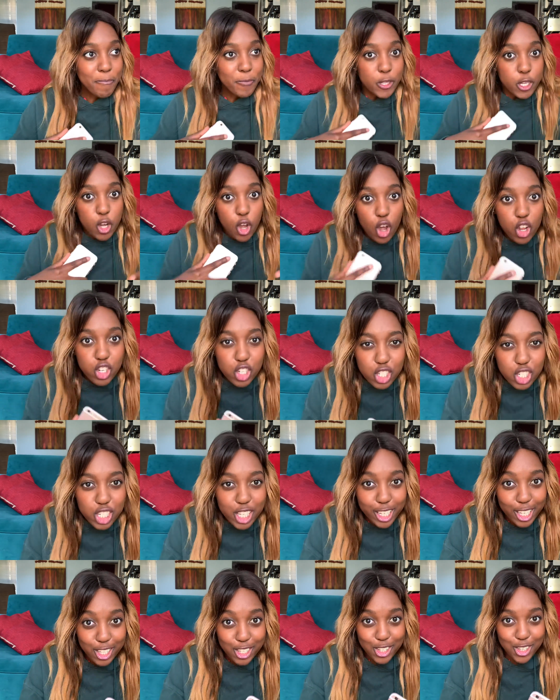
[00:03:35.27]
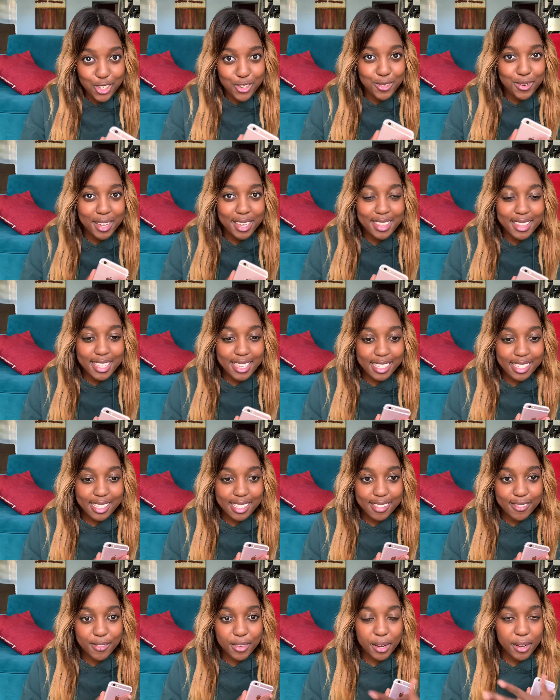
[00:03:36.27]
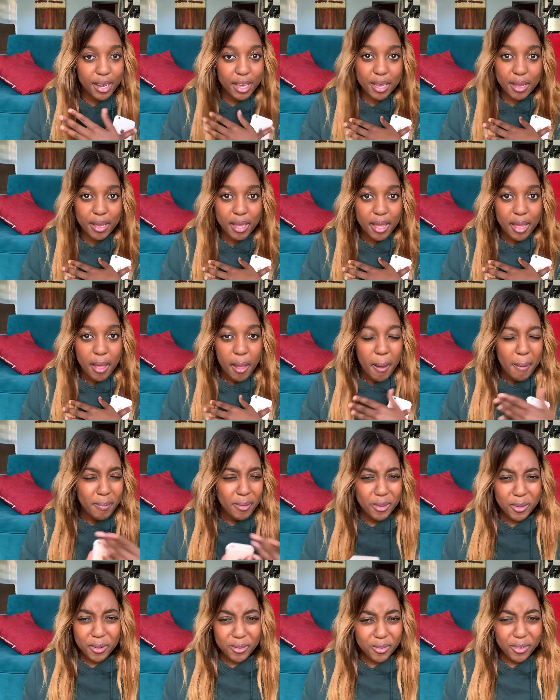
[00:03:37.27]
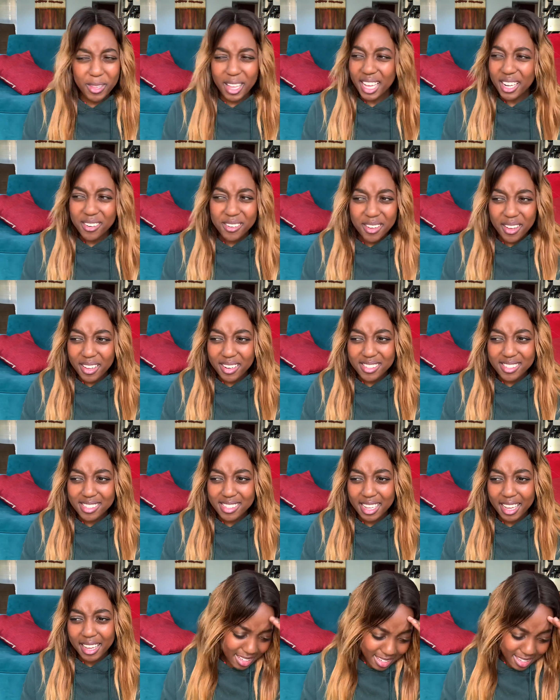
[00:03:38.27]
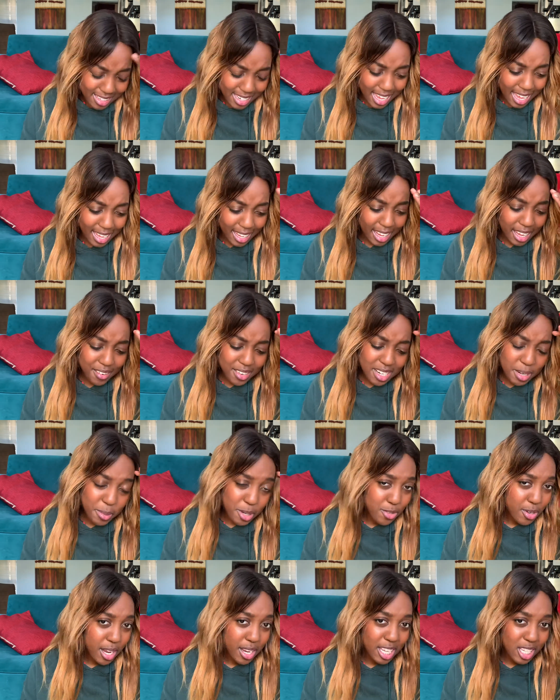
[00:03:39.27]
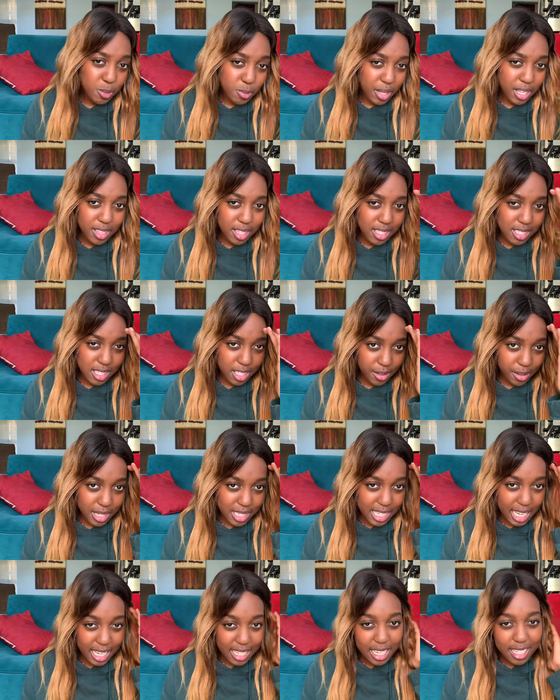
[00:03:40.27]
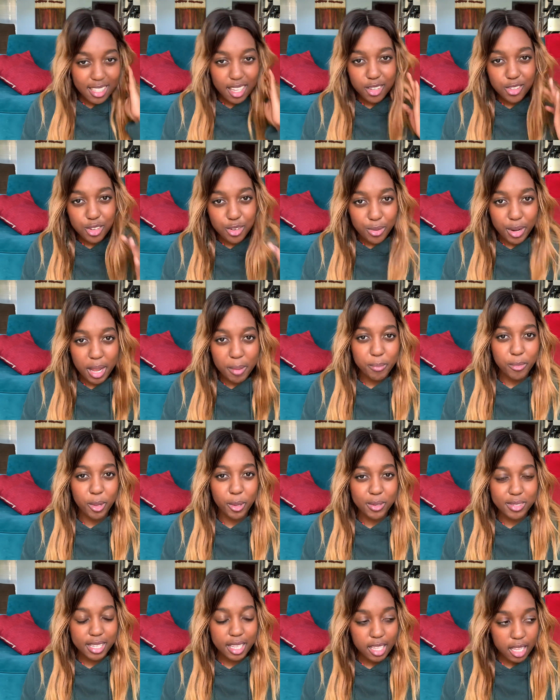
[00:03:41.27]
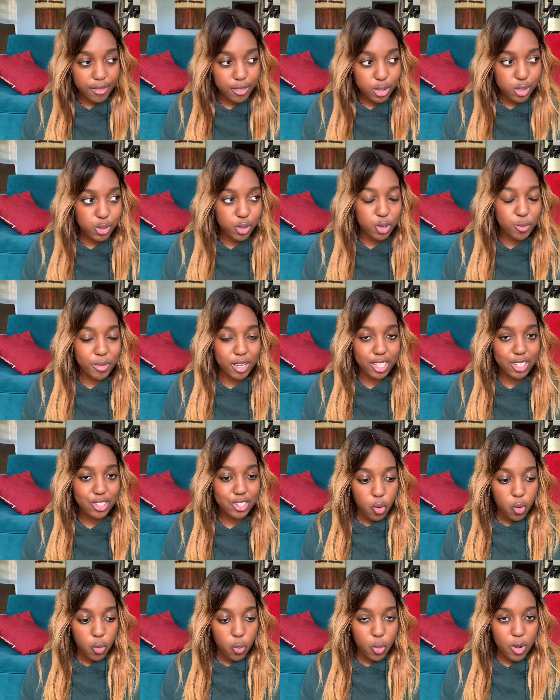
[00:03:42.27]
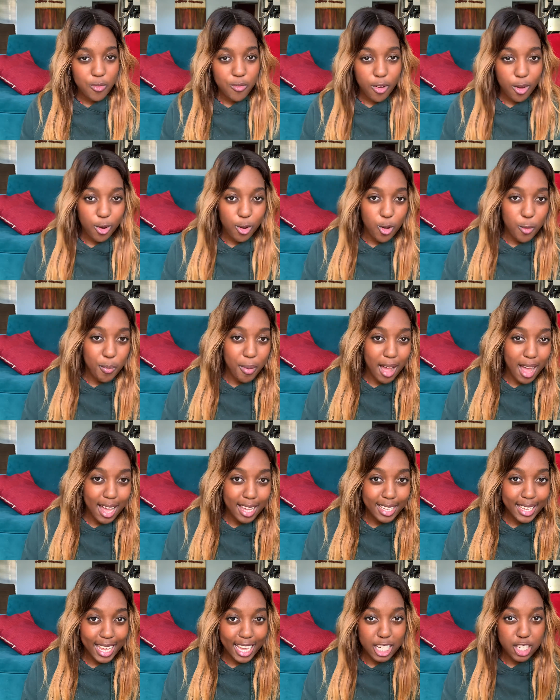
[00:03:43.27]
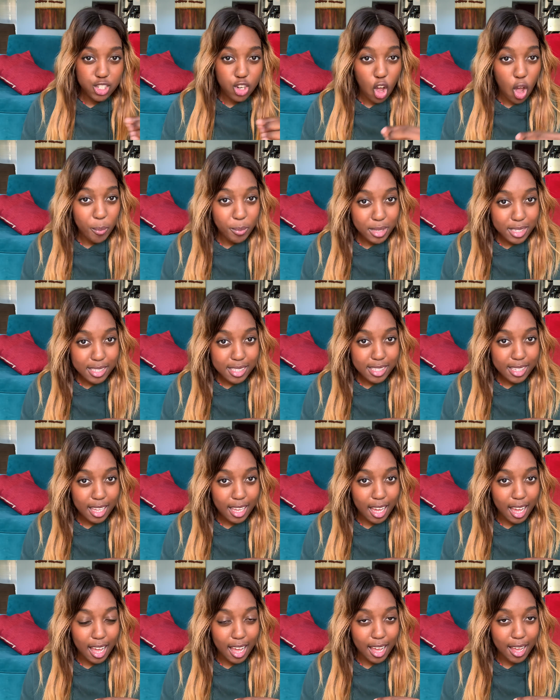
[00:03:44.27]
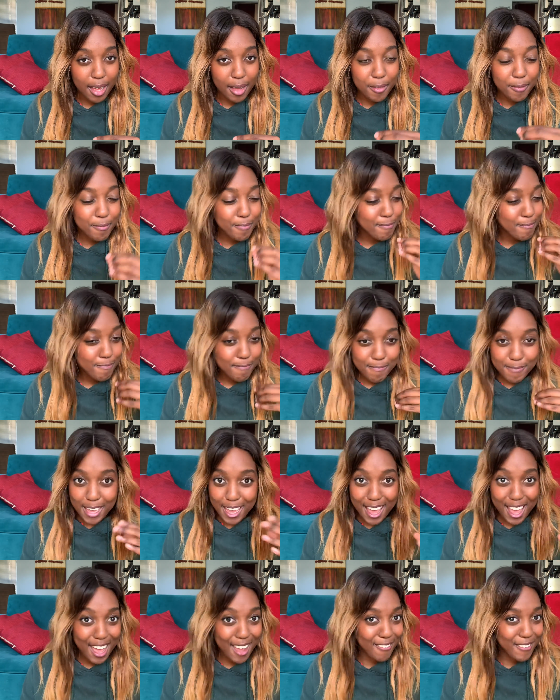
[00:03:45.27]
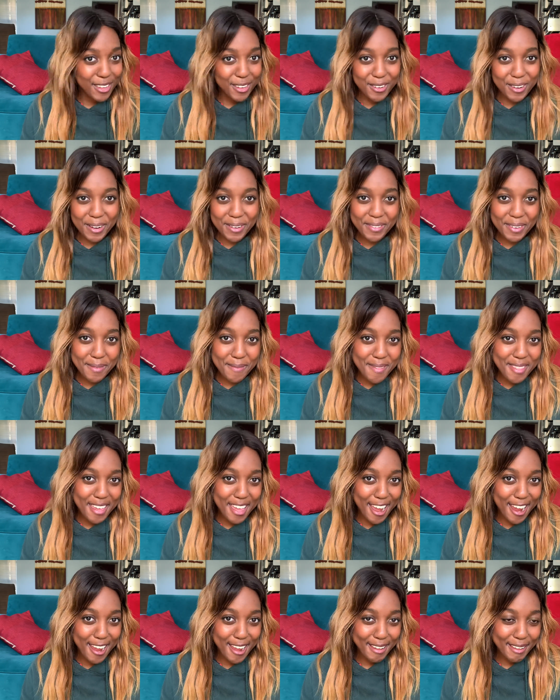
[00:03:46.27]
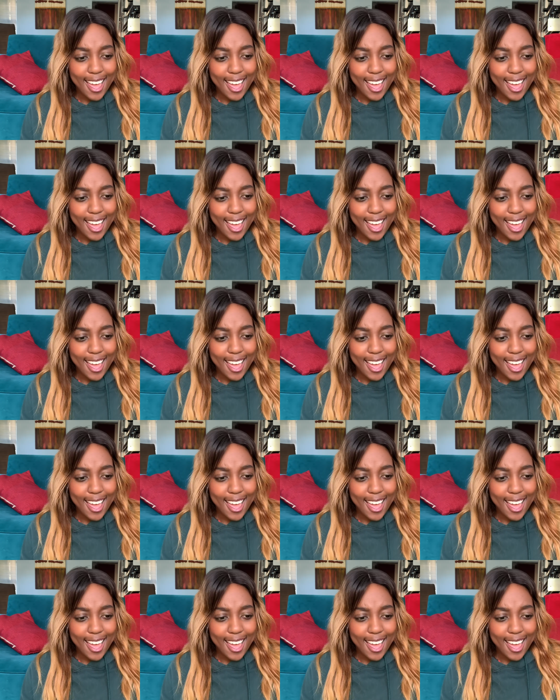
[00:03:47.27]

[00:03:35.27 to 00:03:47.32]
continue in this very beautiful i don't know how to say dang every time i try to explain this series i, I start to ramble because i love it so much we follow pug and thomas um and we go from there